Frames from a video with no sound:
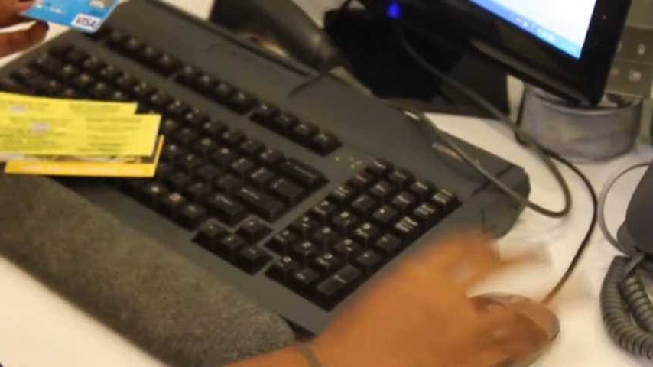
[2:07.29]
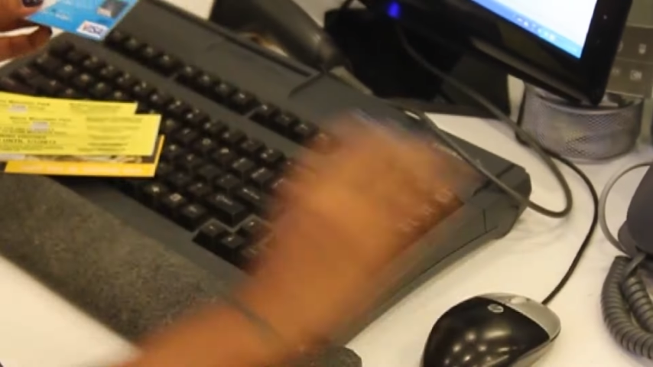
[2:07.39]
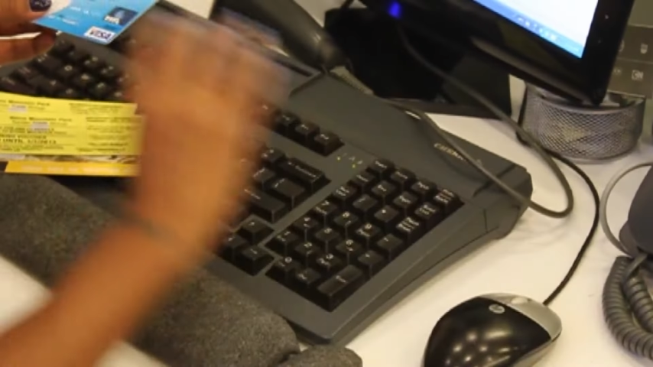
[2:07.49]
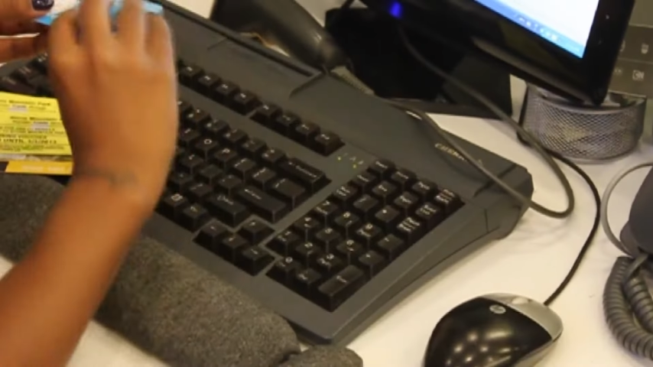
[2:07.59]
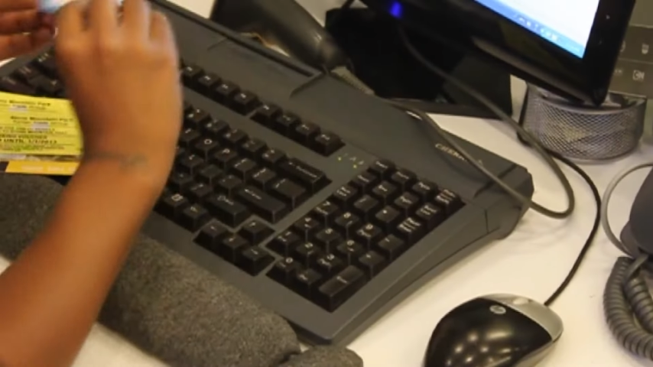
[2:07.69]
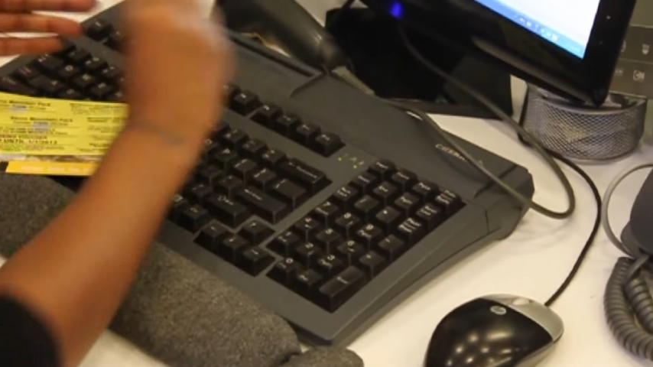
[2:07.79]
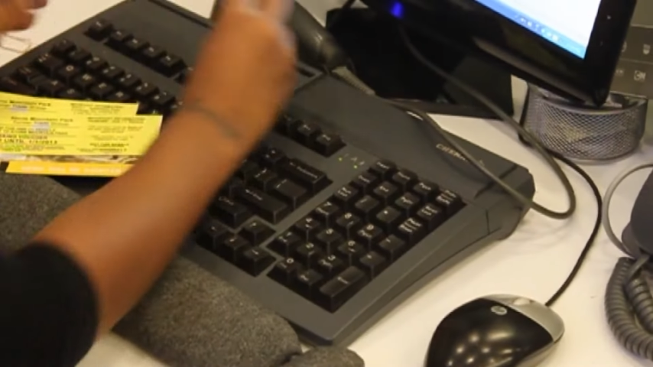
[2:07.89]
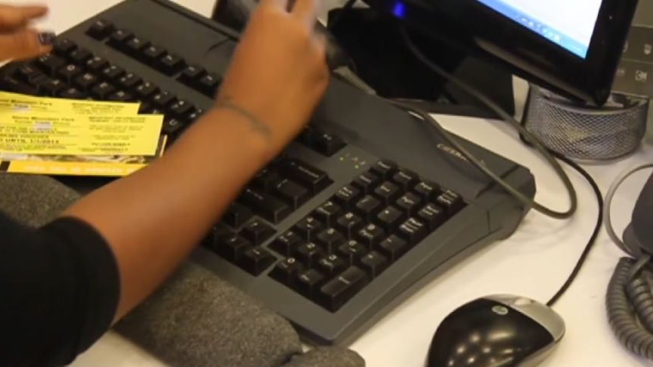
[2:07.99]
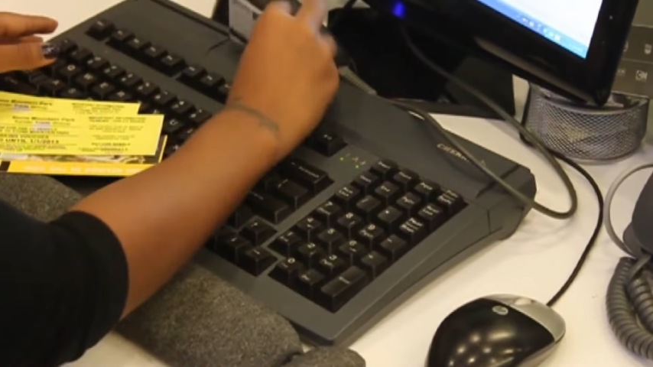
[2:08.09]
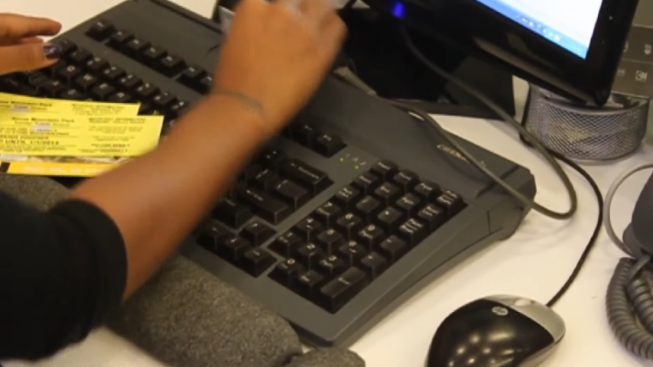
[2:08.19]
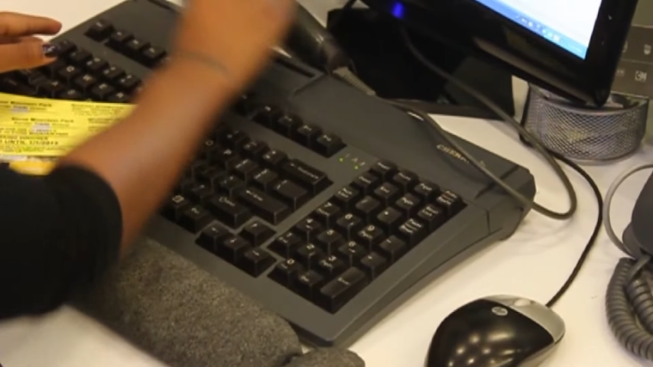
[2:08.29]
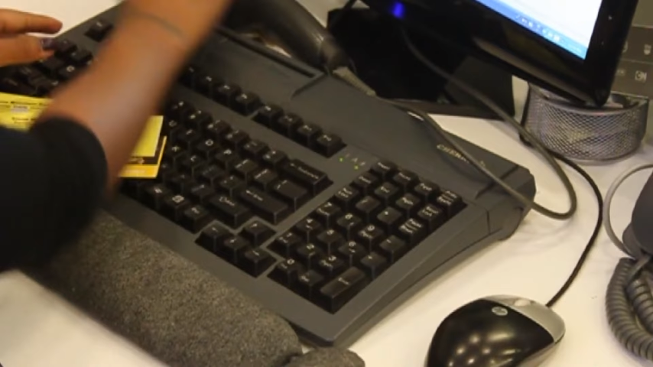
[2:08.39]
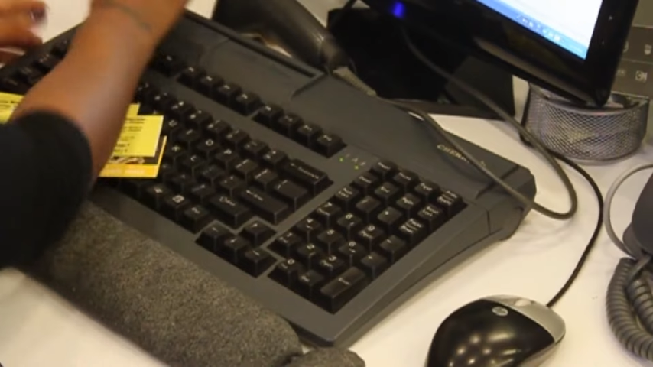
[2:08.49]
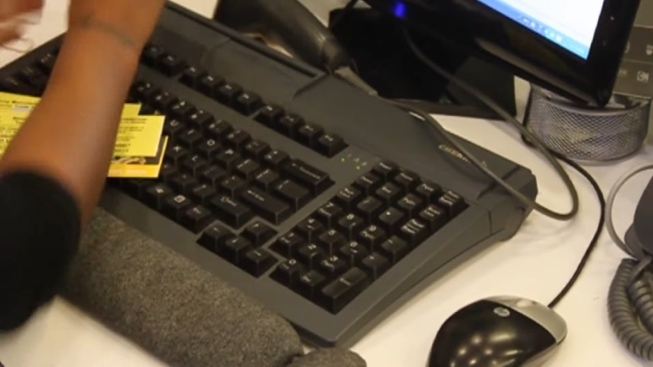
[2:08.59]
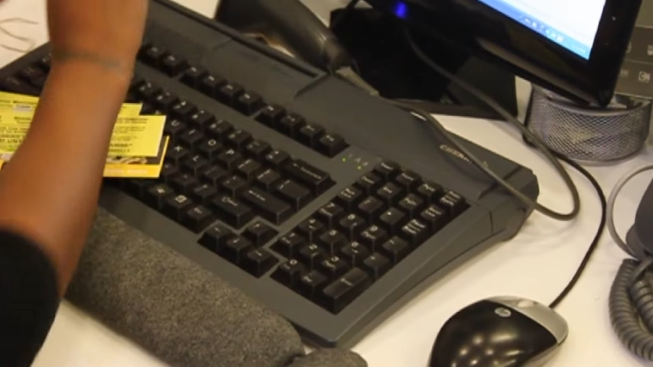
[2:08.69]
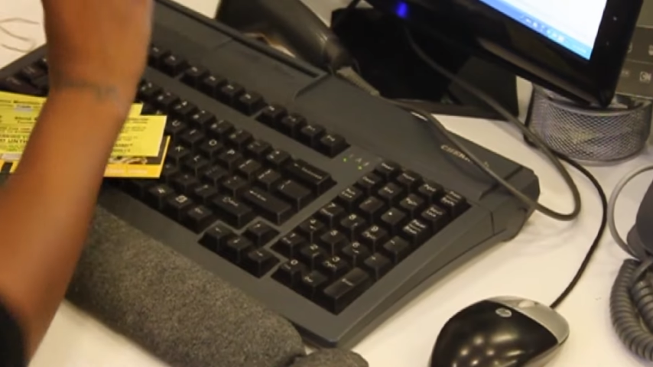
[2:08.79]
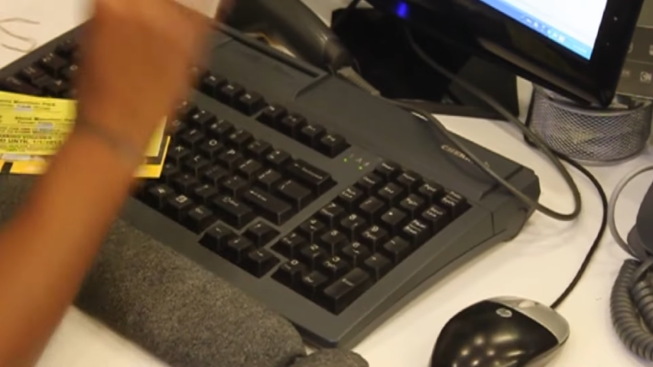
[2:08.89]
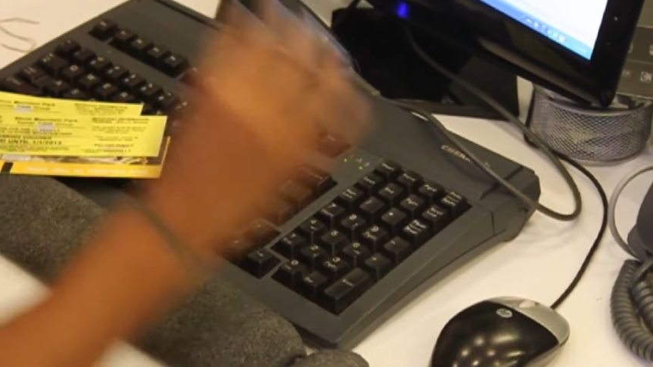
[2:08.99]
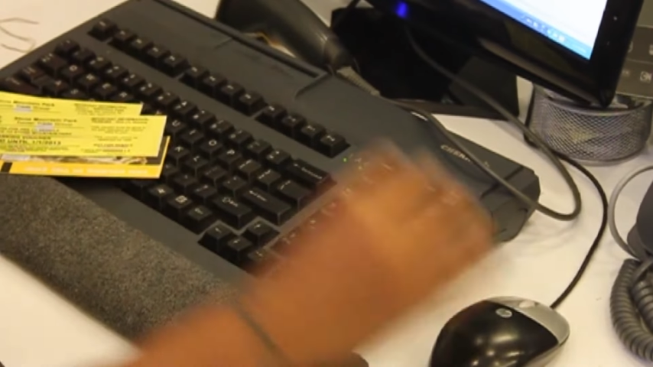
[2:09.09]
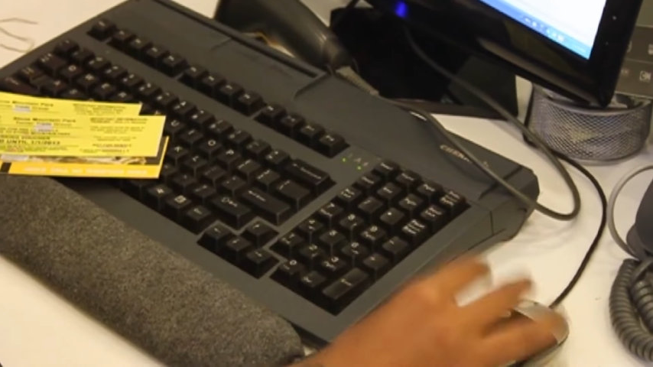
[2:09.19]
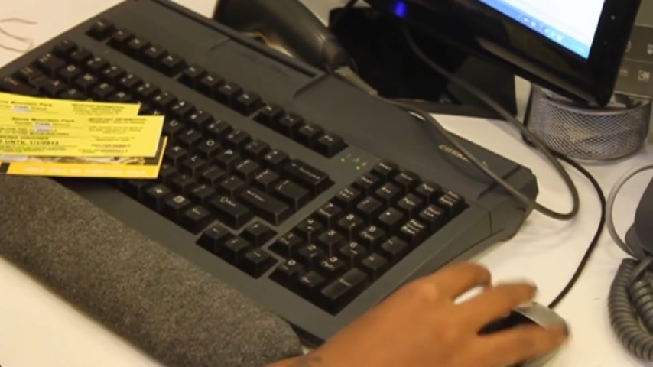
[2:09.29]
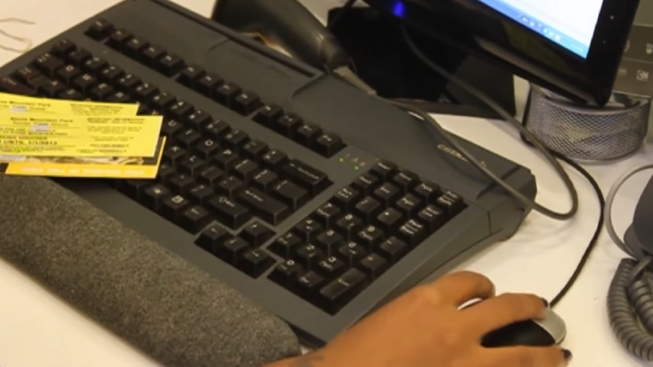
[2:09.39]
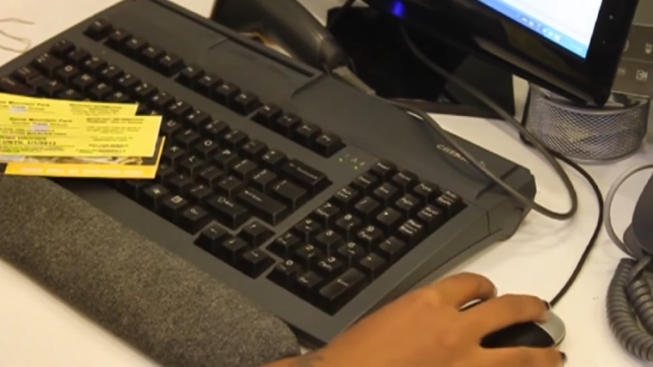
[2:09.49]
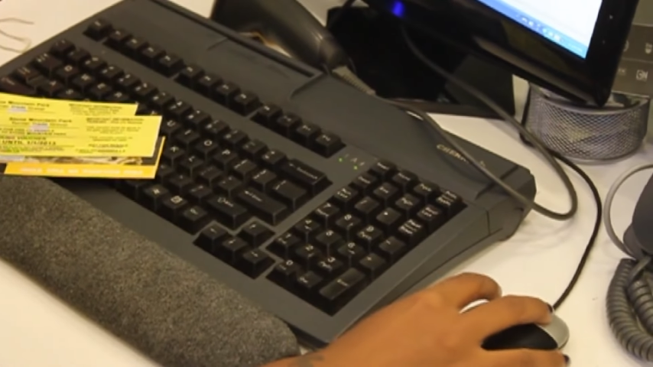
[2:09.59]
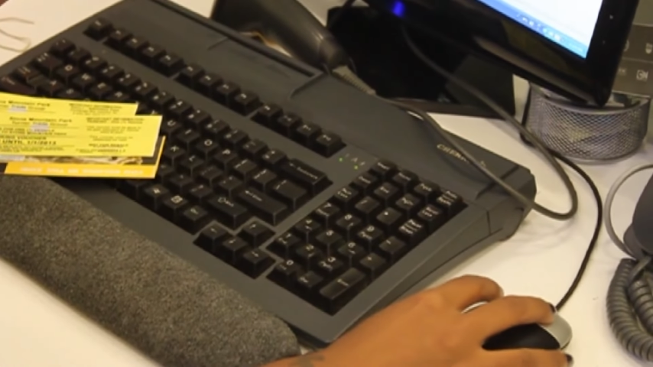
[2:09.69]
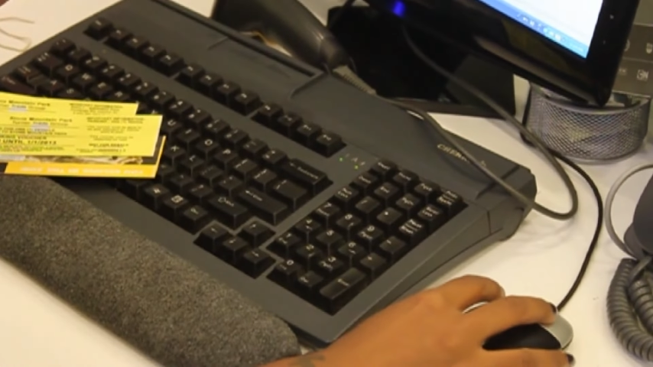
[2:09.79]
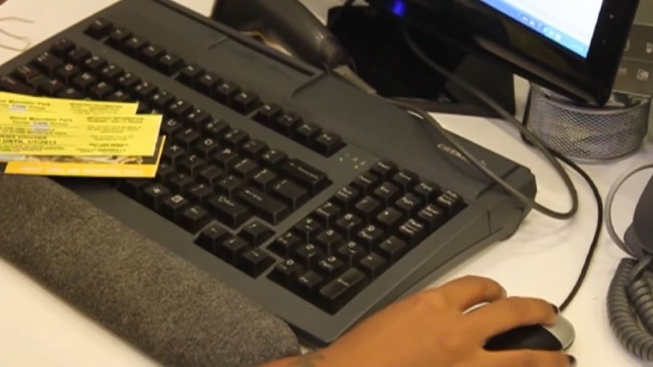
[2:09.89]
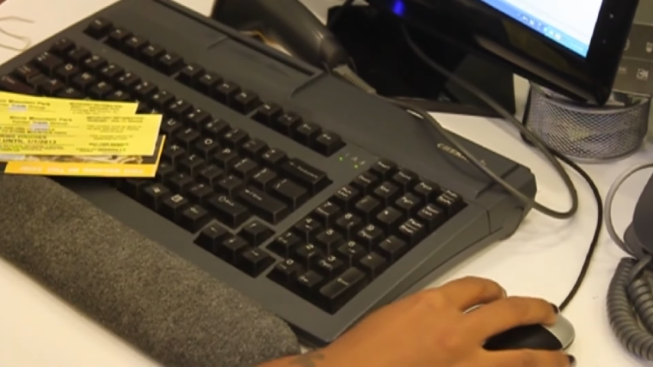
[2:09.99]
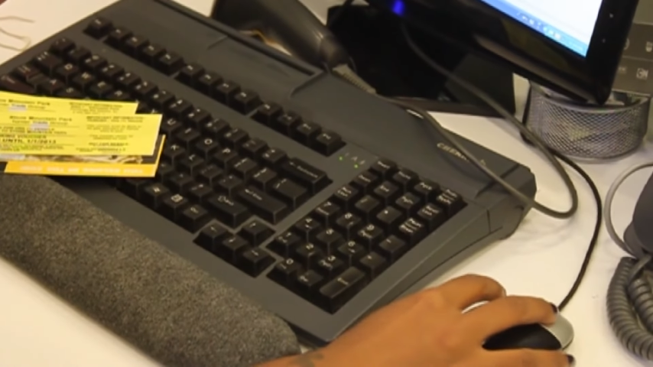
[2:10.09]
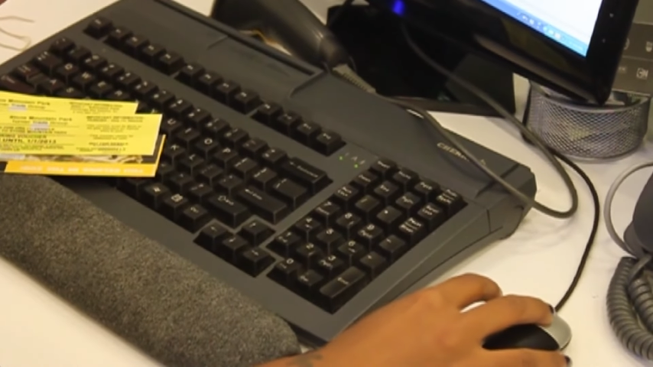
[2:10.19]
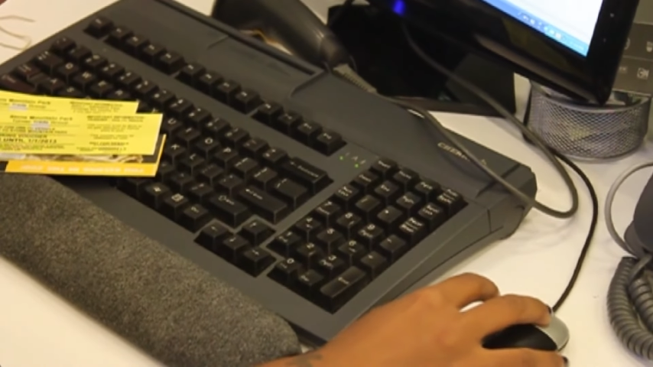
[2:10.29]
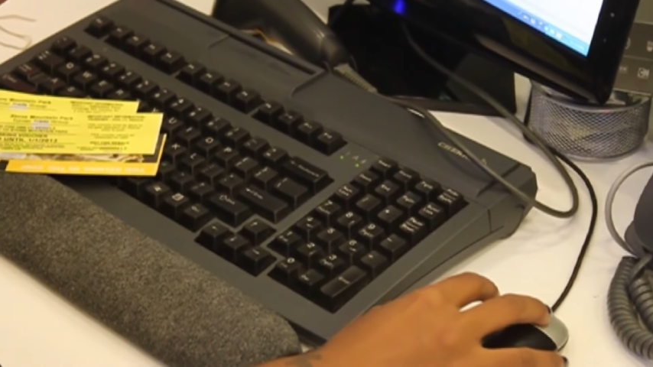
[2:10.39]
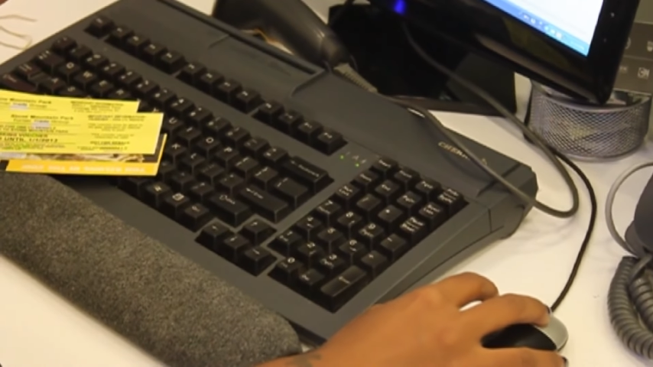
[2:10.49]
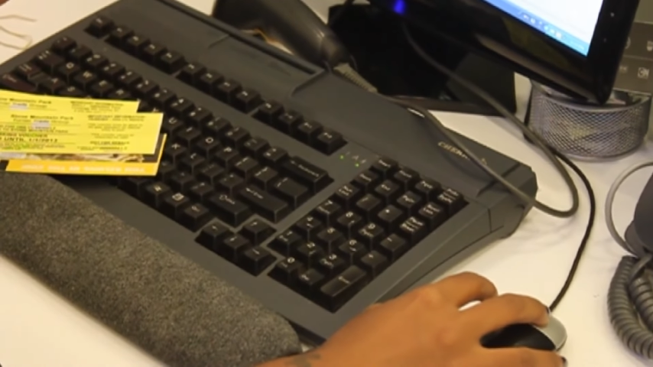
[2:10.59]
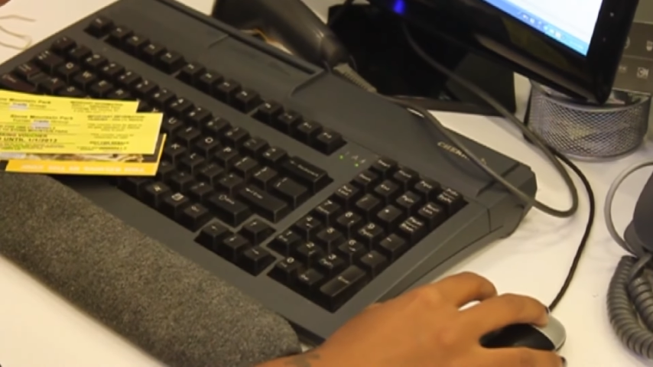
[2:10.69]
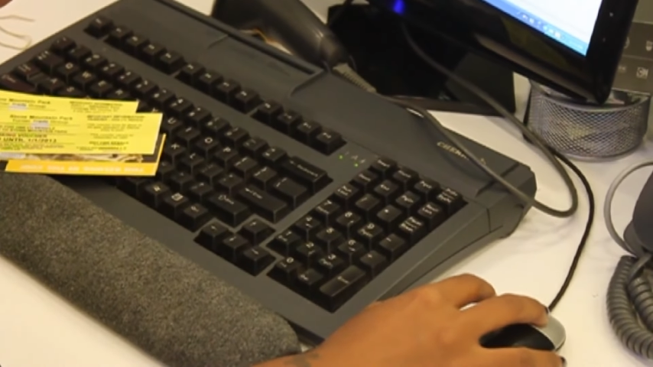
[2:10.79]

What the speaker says: [unreadable: no face in view]